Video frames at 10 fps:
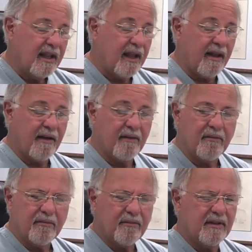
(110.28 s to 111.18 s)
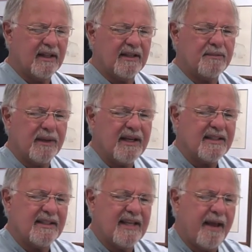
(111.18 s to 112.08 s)
uh,
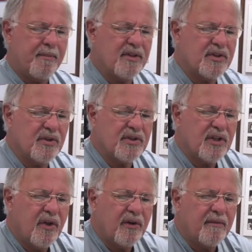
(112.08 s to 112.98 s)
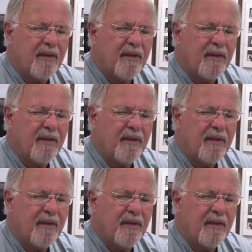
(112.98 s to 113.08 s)
because this happens so slowly,